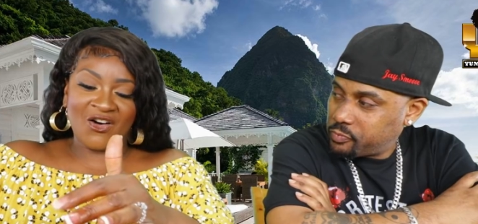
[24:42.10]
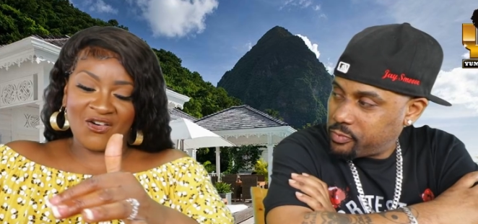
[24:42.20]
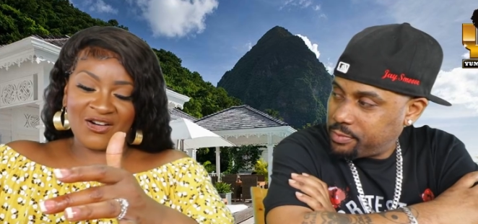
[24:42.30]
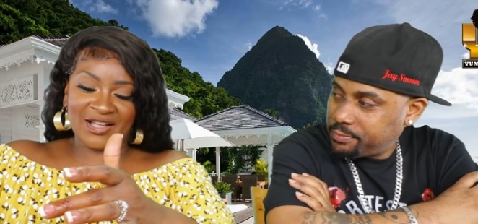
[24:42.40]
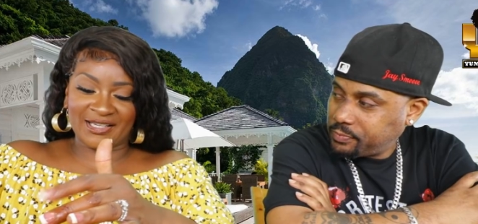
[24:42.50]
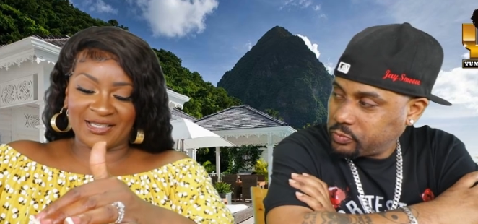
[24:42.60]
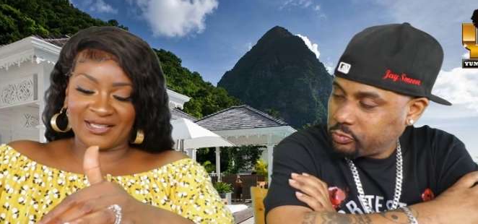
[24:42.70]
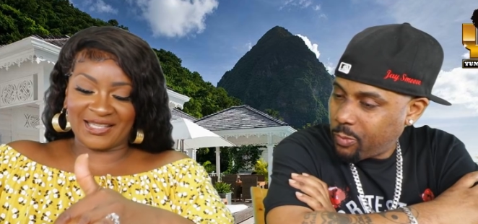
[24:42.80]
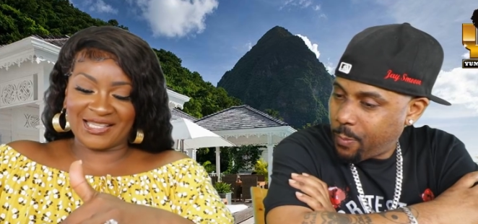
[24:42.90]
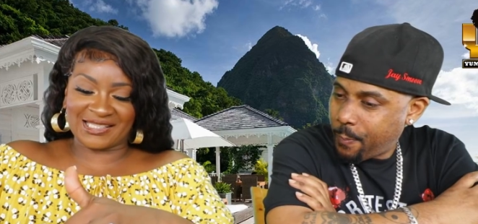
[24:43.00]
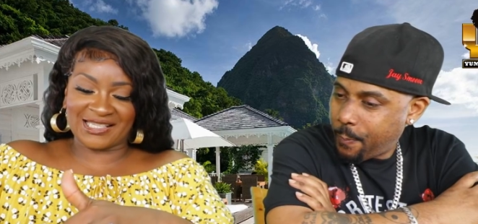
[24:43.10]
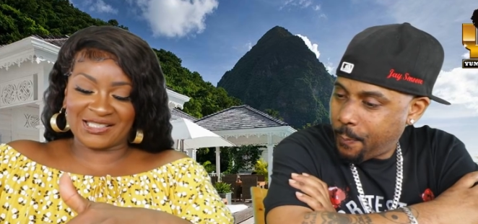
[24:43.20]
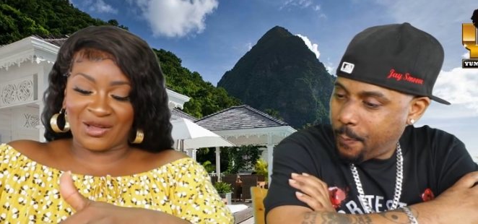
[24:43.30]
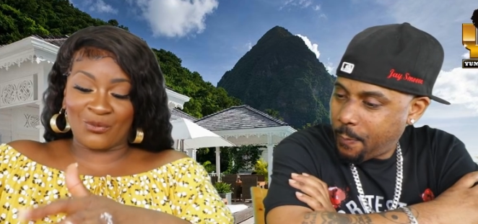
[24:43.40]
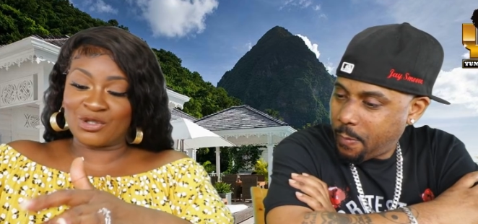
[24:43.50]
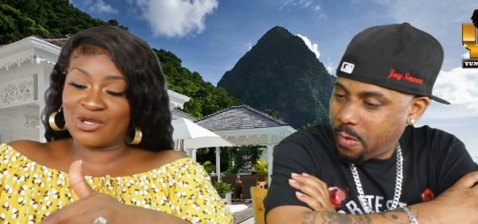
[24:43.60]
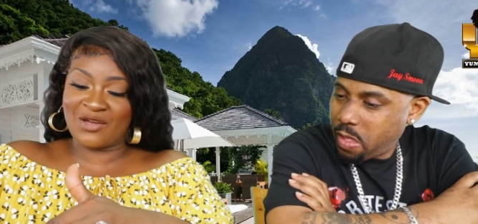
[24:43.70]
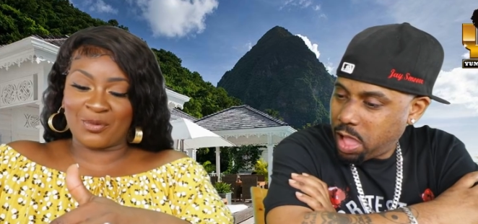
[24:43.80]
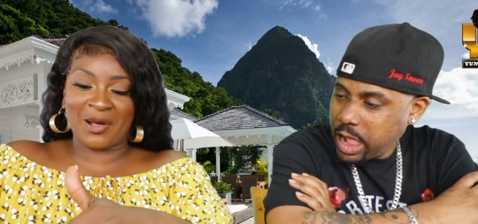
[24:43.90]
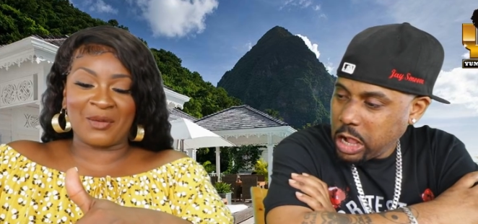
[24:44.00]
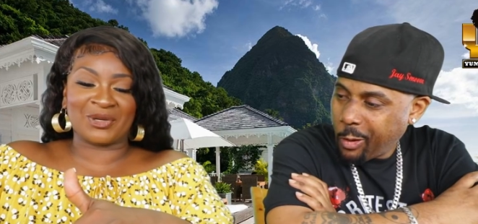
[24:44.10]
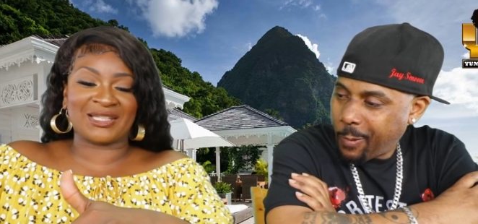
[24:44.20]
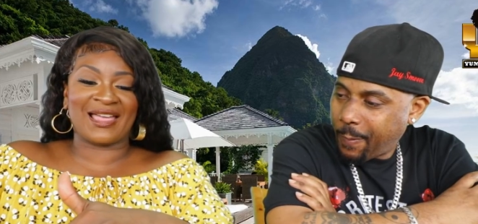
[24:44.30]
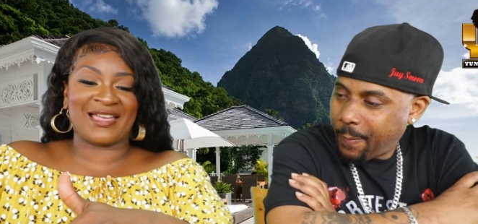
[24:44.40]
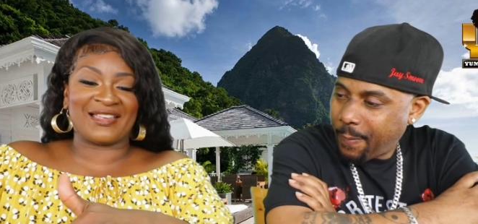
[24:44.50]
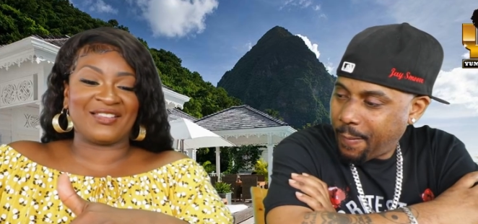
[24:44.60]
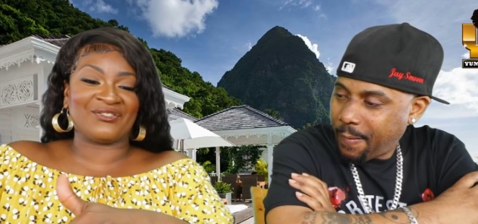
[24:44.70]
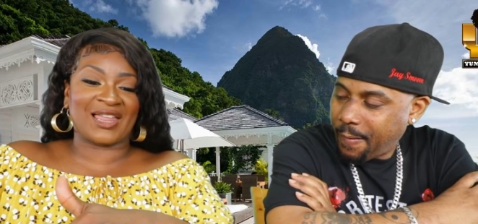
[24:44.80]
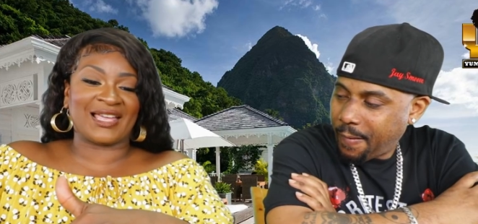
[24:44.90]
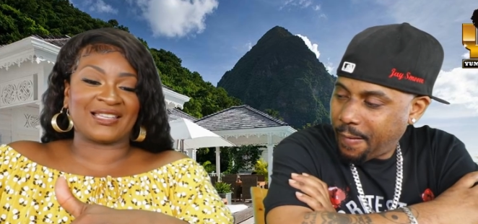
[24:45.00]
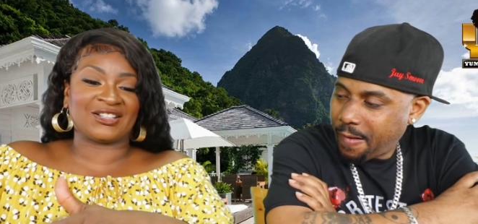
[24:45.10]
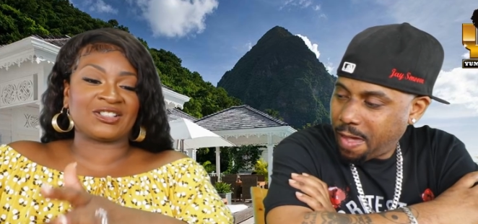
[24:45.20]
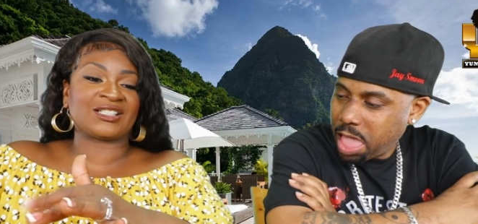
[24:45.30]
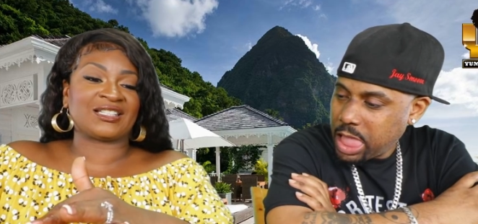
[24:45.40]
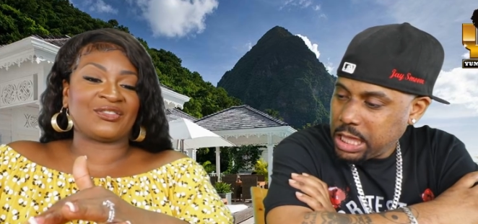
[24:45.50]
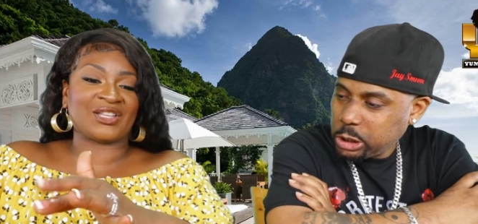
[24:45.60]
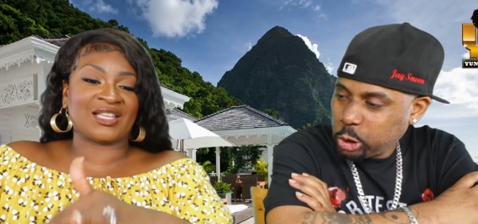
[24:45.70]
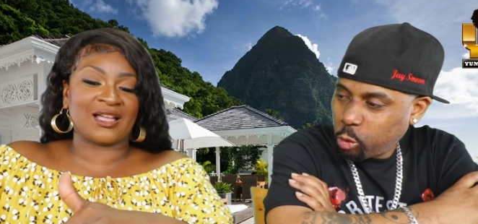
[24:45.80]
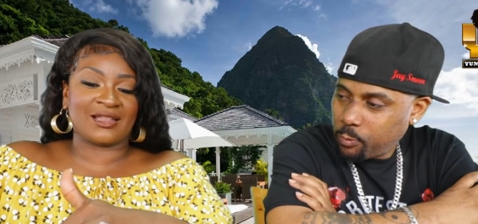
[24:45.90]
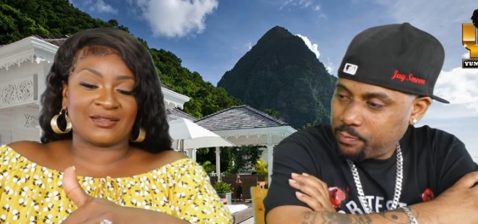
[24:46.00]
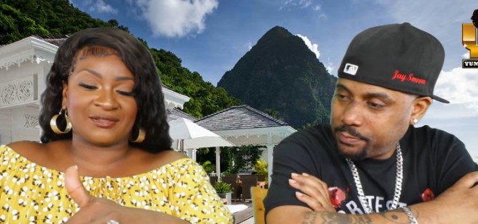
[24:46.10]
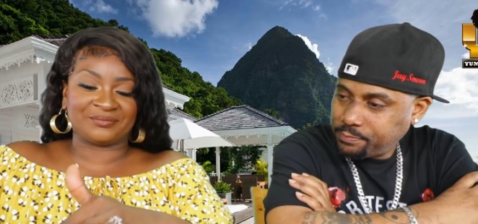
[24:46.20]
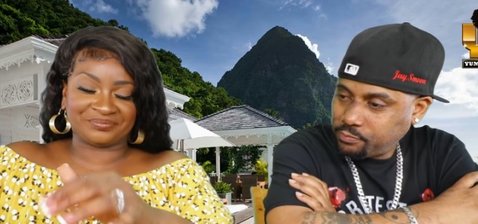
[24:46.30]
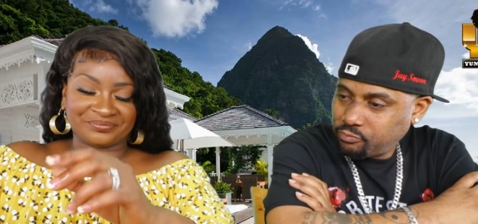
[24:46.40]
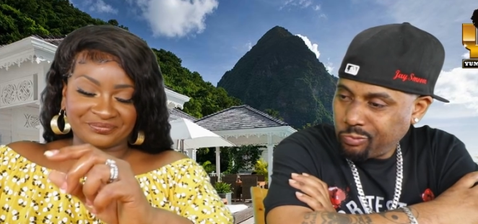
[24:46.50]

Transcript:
Speaker 1: on his Instagram. Would you have a problem with that if, like, your significant other,